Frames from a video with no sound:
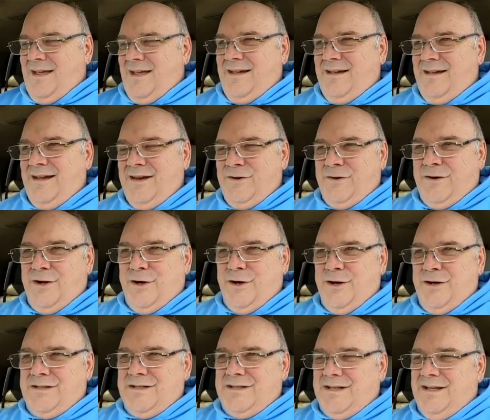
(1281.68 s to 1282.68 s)
100
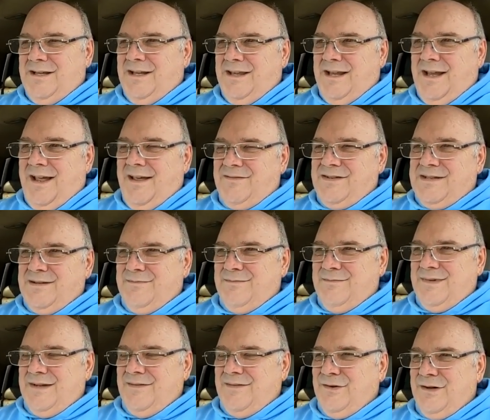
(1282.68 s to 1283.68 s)
hertz, and then they have some
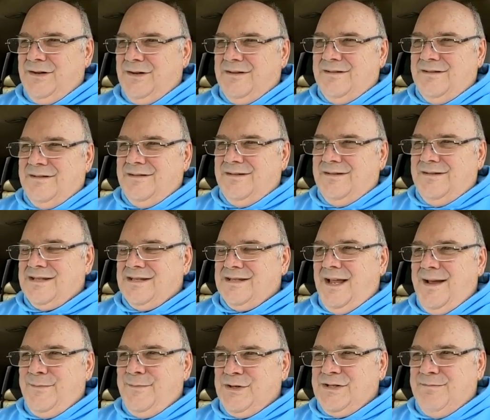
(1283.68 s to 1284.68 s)
different
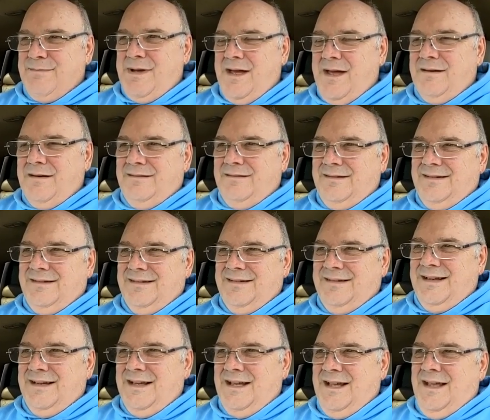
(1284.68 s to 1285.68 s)
disclaimers about
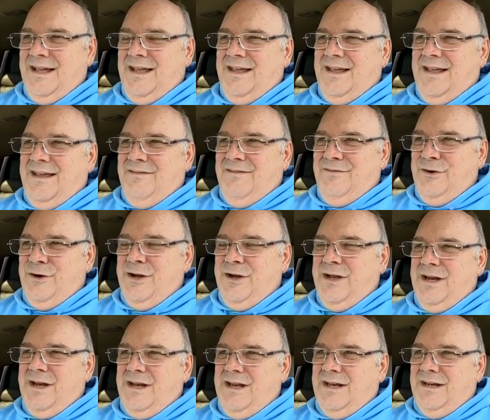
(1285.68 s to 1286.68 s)
you're
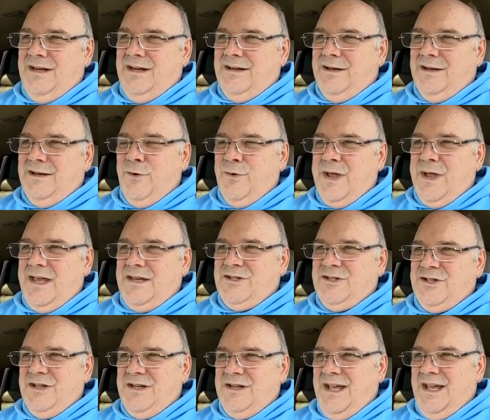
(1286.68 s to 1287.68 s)
getting
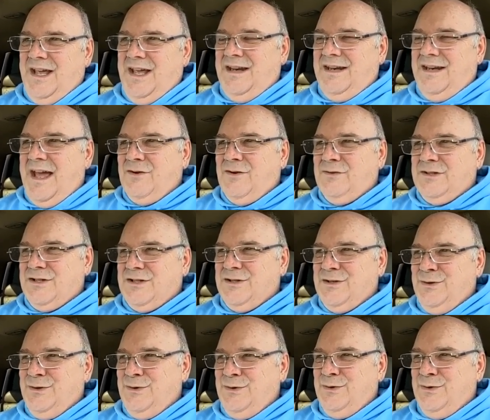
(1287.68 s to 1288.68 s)
location and
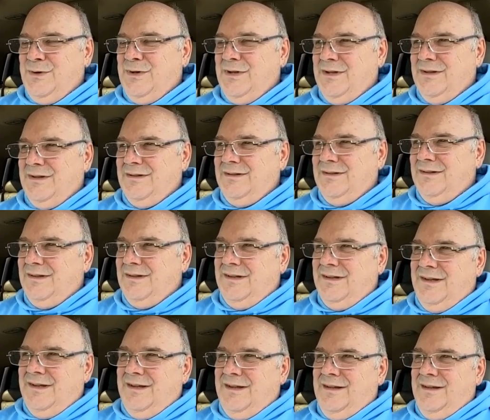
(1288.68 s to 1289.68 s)
altitude.
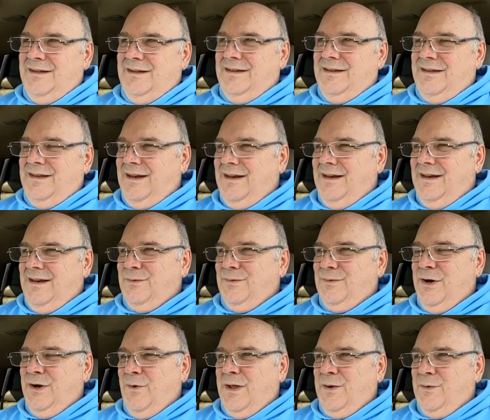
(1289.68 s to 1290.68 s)
Then it
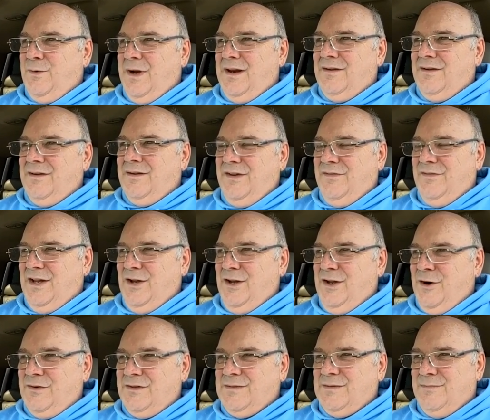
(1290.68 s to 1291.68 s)
would only run at 50
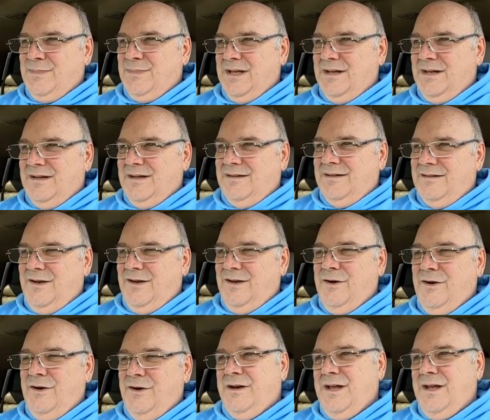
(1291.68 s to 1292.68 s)
hertz, but you
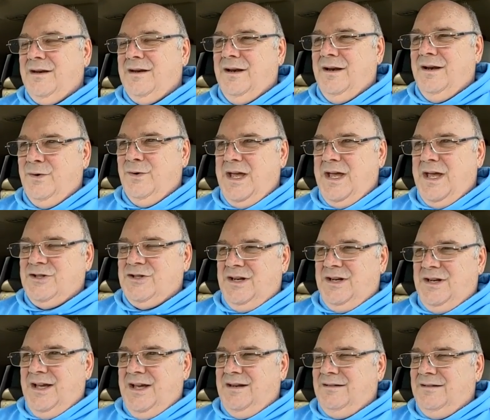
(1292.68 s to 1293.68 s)
could get location
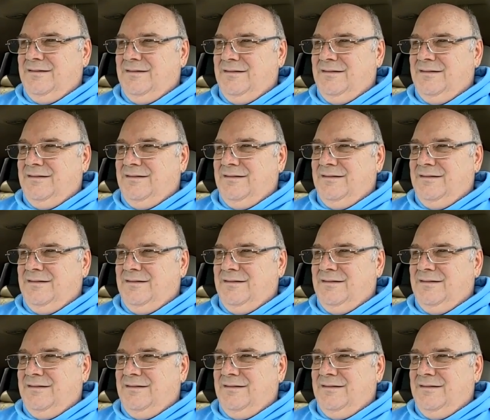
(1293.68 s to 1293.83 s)
and